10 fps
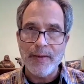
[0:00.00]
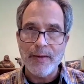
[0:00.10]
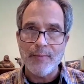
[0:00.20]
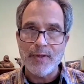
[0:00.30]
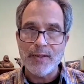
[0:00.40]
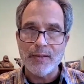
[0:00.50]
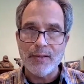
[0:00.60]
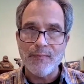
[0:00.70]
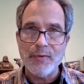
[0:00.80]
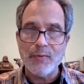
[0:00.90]
I mean,
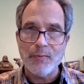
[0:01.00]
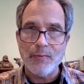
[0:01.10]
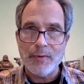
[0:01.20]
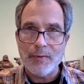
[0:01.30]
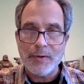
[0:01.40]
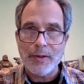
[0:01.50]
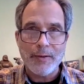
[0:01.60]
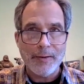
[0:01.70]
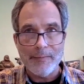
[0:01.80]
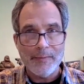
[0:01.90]
if you want to talk,
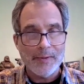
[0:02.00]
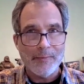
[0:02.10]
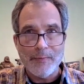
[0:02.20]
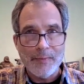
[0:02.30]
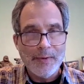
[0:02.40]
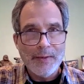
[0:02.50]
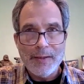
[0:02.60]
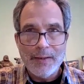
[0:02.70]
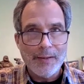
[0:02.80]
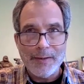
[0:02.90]

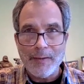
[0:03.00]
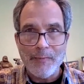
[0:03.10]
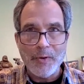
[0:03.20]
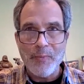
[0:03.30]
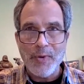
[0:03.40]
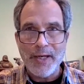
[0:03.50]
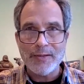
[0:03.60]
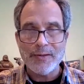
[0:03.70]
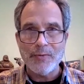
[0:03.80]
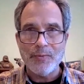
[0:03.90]
again, we'll go back
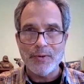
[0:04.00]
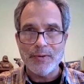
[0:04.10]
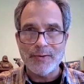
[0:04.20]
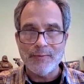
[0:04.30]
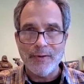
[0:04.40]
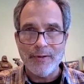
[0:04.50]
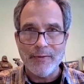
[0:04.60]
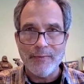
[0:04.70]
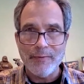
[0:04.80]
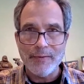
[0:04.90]
to the word,
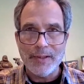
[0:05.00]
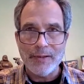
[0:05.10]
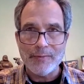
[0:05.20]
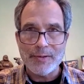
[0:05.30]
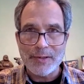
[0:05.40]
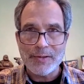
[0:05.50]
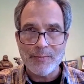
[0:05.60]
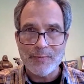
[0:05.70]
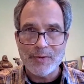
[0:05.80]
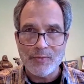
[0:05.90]

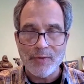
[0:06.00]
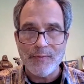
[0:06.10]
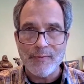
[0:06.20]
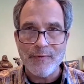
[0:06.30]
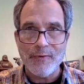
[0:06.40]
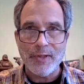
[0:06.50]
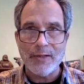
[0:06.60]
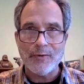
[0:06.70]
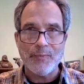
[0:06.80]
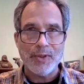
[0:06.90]
systems-driven
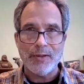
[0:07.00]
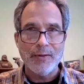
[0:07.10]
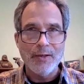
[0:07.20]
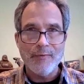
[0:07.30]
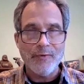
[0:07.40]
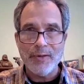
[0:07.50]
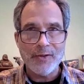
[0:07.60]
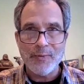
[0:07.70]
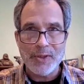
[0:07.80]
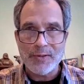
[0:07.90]
philanthropy.
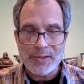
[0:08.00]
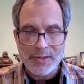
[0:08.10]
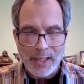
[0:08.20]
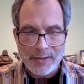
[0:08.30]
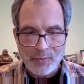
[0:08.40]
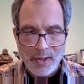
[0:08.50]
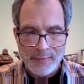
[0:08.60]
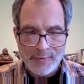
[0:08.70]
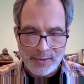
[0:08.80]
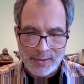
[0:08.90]
Philanthropy does not
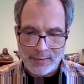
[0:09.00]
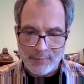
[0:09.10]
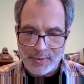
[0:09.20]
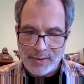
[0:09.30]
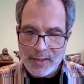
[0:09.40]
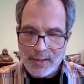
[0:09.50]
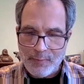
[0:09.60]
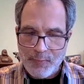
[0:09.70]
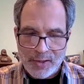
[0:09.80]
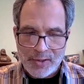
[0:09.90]
drive systems. The
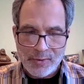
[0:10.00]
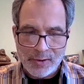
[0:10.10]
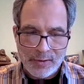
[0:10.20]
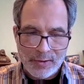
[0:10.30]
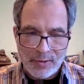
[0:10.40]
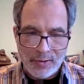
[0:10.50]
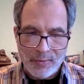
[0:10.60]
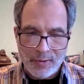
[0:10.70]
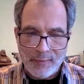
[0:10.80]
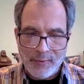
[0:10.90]
best you can do
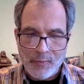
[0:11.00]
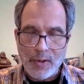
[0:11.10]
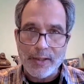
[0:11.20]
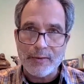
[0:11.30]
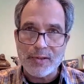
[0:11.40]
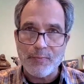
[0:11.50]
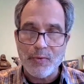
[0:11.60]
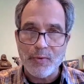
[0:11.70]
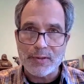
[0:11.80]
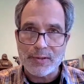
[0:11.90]
if you want to
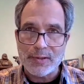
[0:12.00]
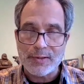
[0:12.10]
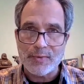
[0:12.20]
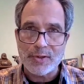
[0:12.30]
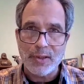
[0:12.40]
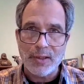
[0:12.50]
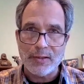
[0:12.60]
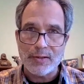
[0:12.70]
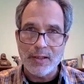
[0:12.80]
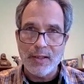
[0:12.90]
support systems
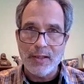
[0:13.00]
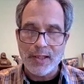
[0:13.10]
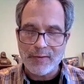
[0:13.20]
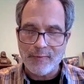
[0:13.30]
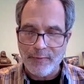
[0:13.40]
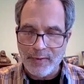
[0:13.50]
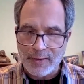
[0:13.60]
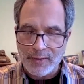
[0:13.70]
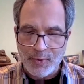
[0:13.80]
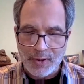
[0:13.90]
change as a
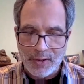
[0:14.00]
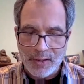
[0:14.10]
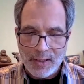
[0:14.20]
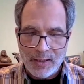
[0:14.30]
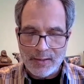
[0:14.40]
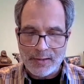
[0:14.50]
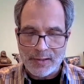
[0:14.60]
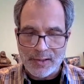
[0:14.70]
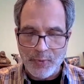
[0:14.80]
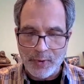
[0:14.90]
philanthropy, it's to
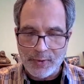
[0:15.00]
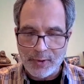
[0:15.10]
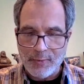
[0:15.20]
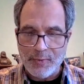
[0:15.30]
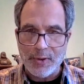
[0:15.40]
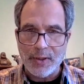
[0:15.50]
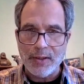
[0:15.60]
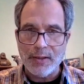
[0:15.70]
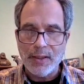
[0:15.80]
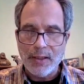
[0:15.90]
support the
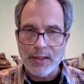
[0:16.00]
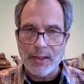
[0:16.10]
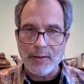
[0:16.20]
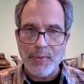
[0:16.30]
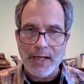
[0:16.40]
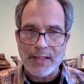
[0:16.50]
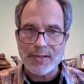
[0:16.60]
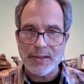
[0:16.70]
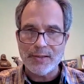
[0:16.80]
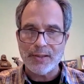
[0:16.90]
community in a
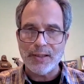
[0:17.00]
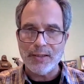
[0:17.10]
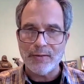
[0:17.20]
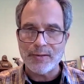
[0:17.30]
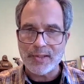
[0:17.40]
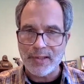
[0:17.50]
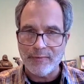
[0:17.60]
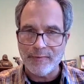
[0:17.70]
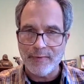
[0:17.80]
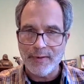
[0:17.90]
capacity to heal
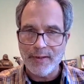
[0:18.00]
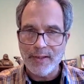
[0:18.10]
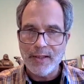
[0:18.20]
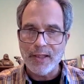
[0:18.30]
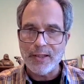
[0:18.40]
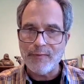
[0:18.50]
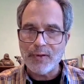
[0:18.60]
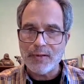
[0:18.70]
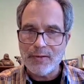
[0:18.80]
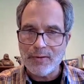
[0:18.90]
itself. And if you
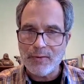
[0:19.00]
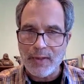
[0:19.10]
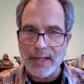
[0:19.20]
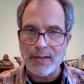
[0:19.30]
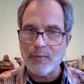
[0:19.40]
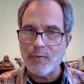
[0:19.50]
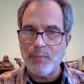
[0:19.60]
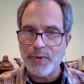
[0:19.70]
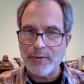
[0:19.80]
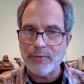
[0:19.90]
can do that, you will
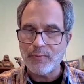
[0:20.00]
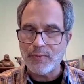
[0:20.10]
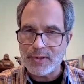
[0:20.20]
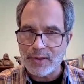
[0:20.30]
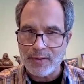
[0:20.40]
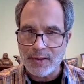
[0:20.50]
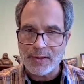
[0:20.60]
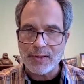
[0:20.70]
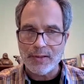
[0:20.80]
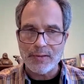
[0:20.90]
build
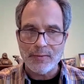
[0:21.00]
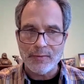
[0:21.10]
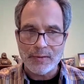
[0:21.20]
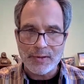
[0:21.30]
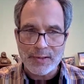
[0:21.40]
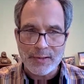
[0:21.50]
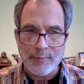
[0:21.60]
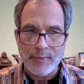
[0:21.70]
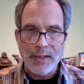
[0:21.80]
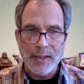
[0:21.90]
resilience into a
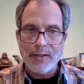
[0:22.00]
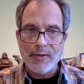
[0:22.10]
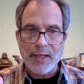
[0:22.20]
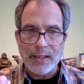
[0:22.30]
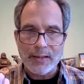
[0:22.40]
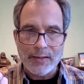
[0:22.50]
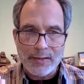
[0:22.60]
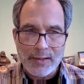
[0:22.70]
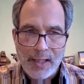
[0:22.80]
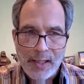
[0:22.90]
system that can
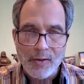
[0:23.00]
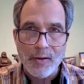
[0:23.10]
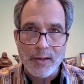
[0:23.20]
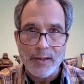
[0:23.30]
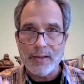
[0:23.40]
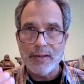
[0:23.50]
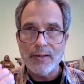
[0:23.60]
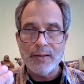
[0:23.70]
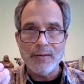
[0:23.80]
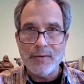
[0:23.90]
take on
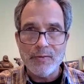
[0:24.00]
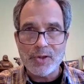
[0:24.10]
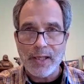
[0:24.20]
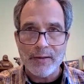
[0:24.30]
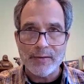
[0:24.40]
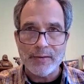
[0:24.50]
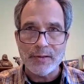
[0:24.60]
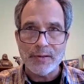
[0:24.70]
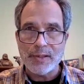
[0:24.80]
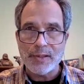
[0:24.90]
new
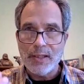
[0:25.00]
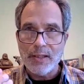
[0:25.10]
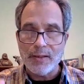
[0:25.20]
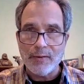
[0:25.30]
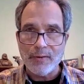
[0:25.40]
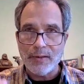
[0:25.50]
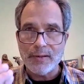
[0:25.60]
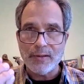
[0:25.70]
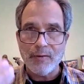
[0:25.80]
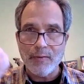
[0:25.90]
challenges and learn
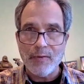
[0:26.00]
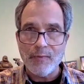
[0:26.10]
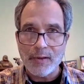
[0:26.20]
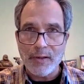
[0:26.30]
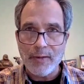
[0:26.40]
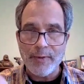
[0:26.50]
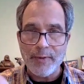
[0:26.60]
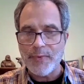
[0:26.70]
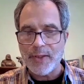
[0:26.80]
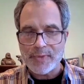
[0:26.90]
to overcome them
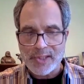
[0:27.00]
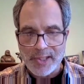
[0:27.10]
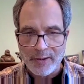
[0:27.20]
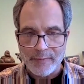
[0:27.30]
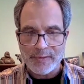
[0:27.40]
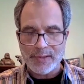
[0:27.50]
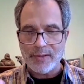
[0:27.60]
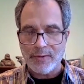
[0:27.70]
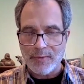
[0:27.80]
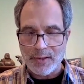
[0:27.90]
themselves. They
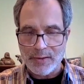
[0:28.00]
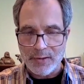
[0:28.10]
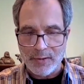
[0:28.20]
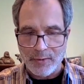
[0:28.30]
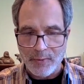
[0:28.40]
don't need you.